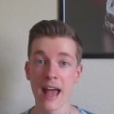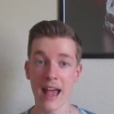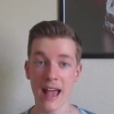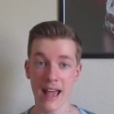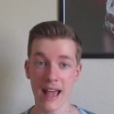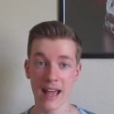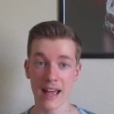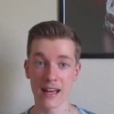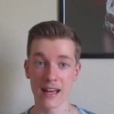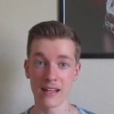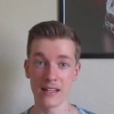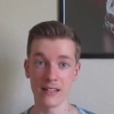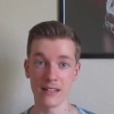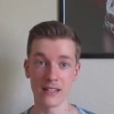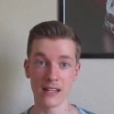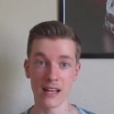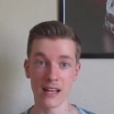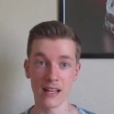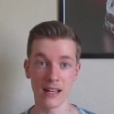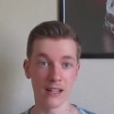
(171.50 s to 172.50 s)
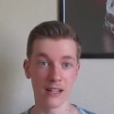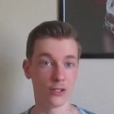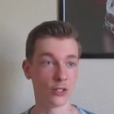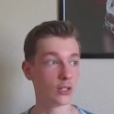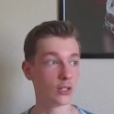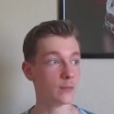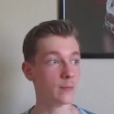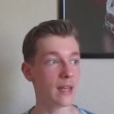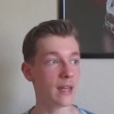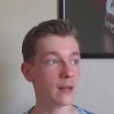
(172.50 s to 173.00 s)
and it, it,
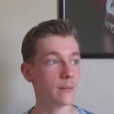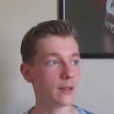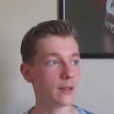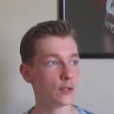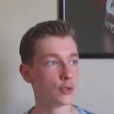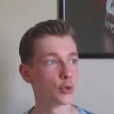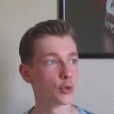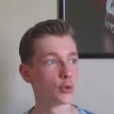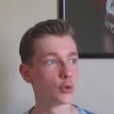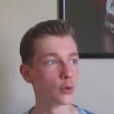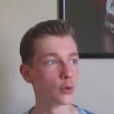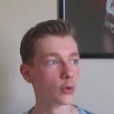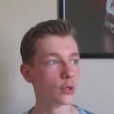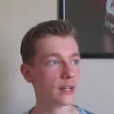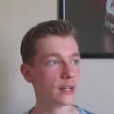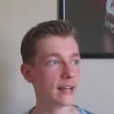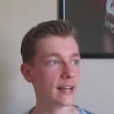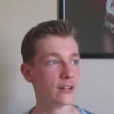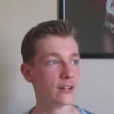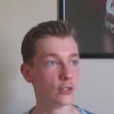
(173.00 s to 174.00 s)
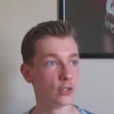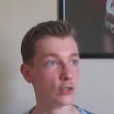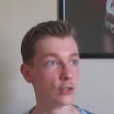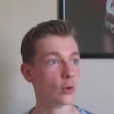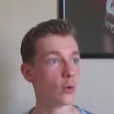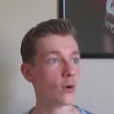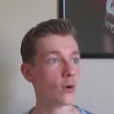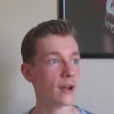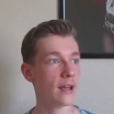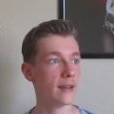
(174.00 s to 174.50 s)
just made me truly
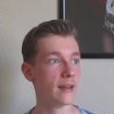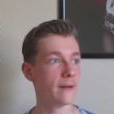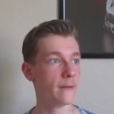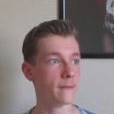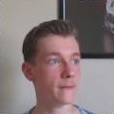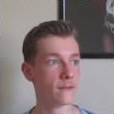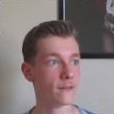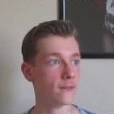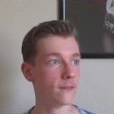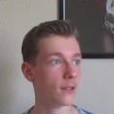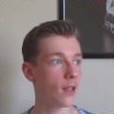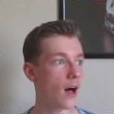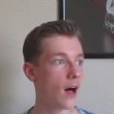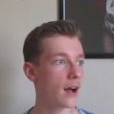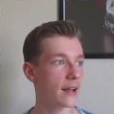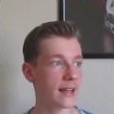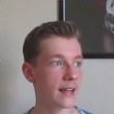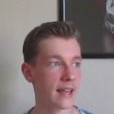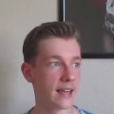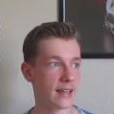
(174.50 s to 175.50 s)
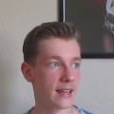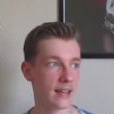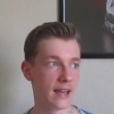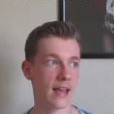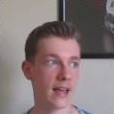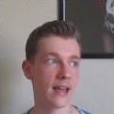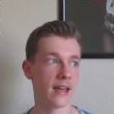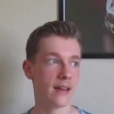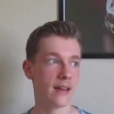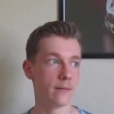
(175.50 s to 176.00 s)
enjoy
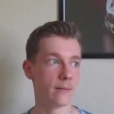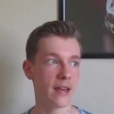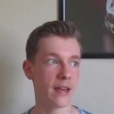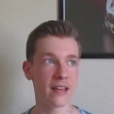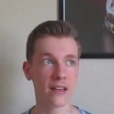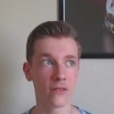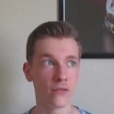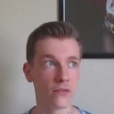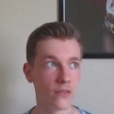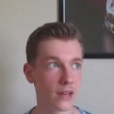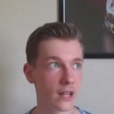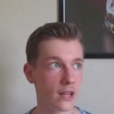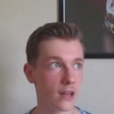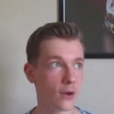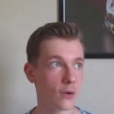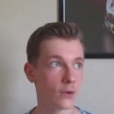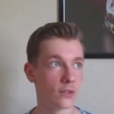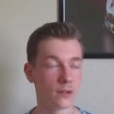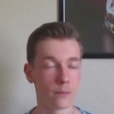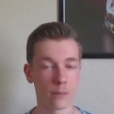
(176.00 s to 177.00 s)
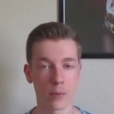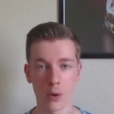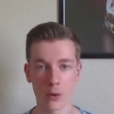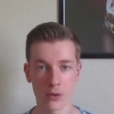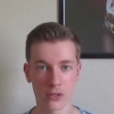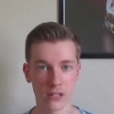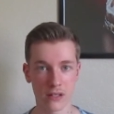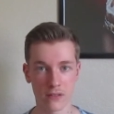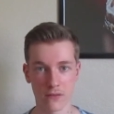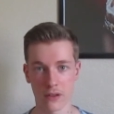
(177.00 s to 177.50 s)
vlogging and making videos and
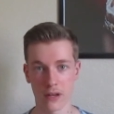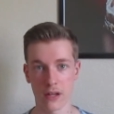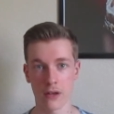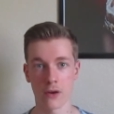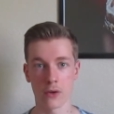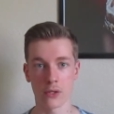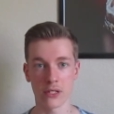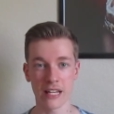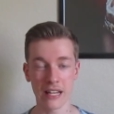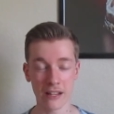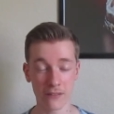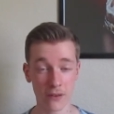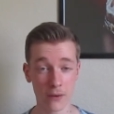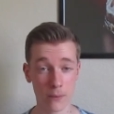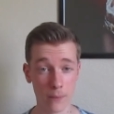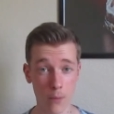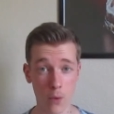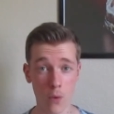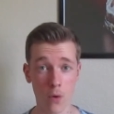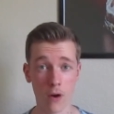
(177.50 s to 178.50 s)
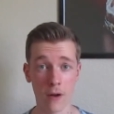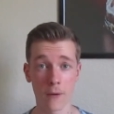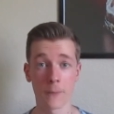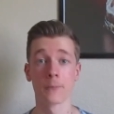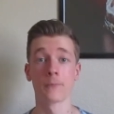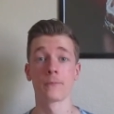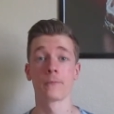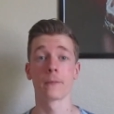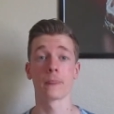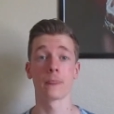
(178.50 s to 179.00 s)
posting videos even more,
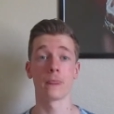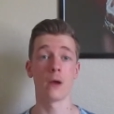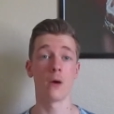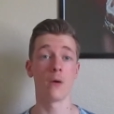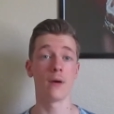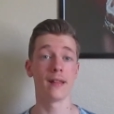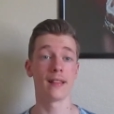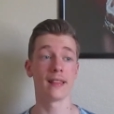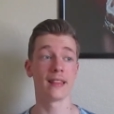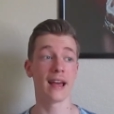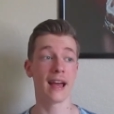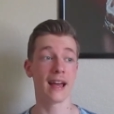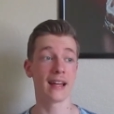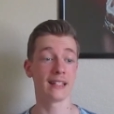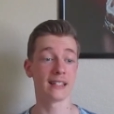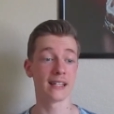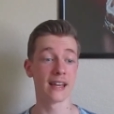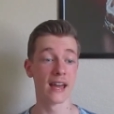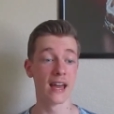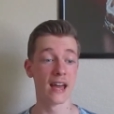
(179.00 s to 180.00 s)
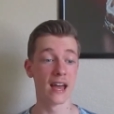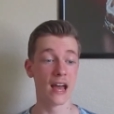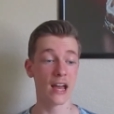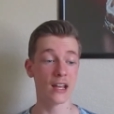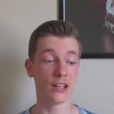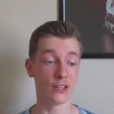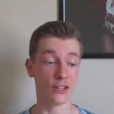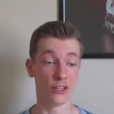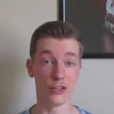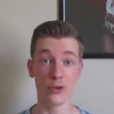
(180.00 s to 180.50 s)
knowing that
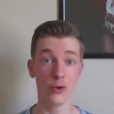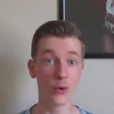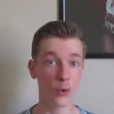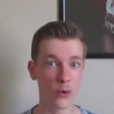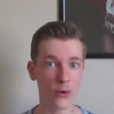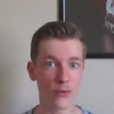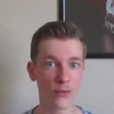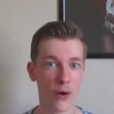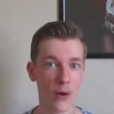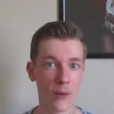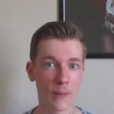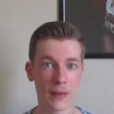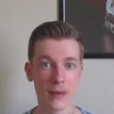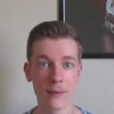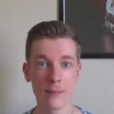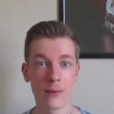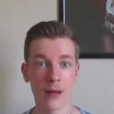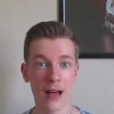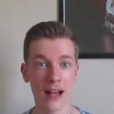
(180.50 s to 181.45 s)
you of all people